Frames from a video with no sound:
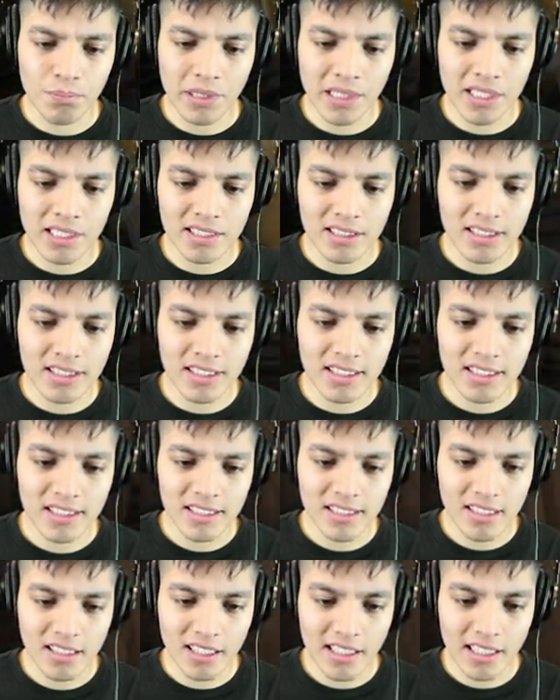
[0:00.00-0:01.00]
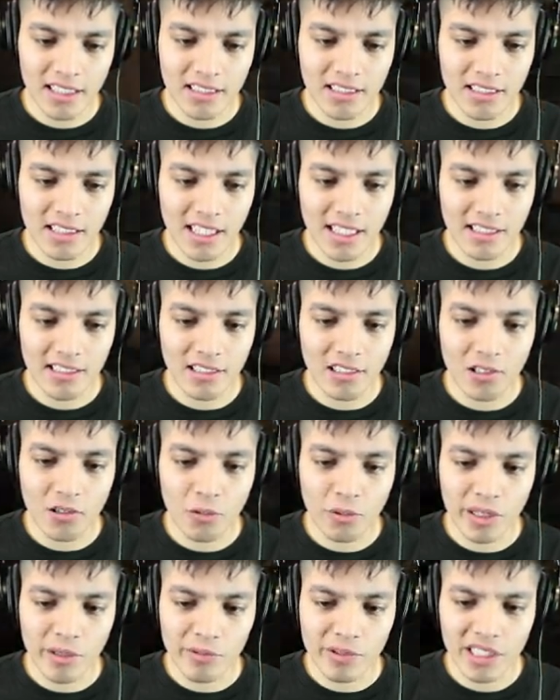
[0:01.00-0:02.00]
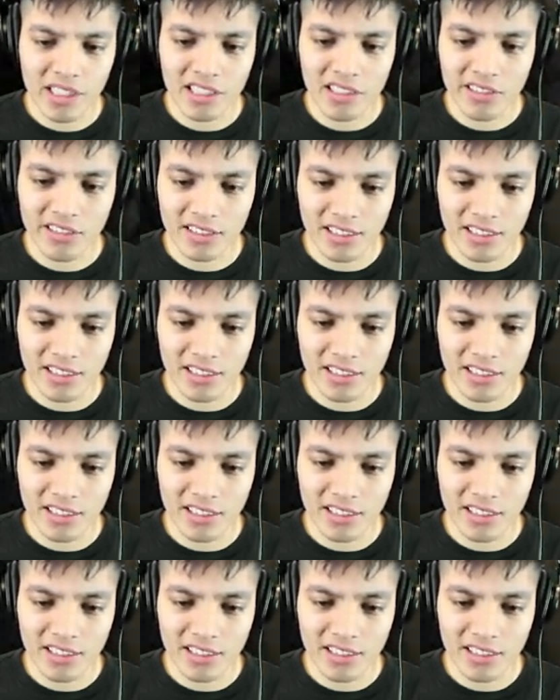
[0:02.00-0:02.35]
but I do not know where we can